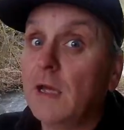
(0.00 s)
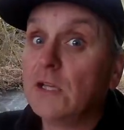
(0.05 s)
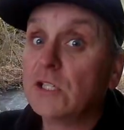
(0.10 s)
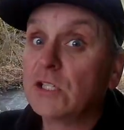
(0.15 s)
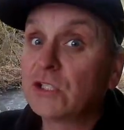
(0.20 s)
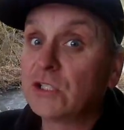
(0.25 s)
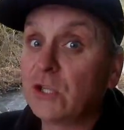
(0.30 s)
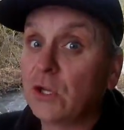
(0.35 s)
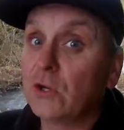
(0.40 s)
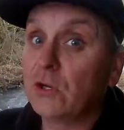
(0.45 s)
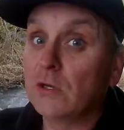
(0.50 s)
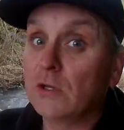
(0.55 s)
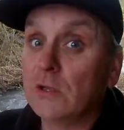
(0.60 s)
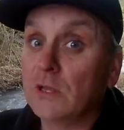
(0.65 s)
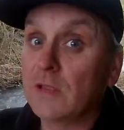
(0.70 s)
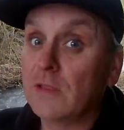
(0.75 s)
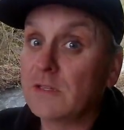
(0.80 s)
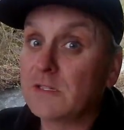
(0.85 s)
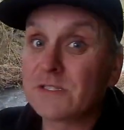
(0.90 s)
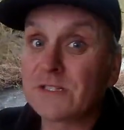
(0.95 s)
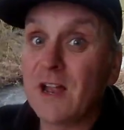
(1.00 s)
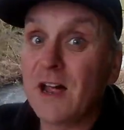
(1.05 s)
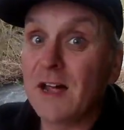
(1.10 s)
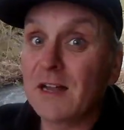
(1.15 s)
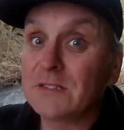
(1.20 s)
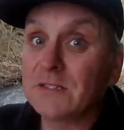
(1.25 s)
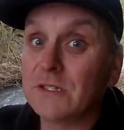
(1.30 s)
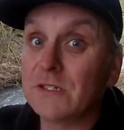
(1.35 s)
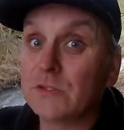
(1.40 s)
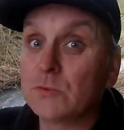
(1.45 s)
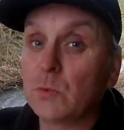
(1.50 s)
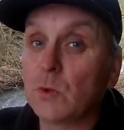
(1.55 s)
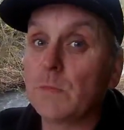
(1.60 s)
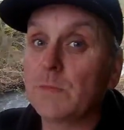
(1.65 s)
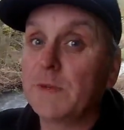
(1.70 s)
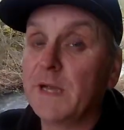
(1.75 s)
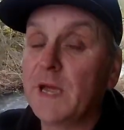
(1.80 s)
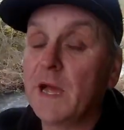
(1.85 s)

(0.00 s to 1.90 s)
Certainly the starters will be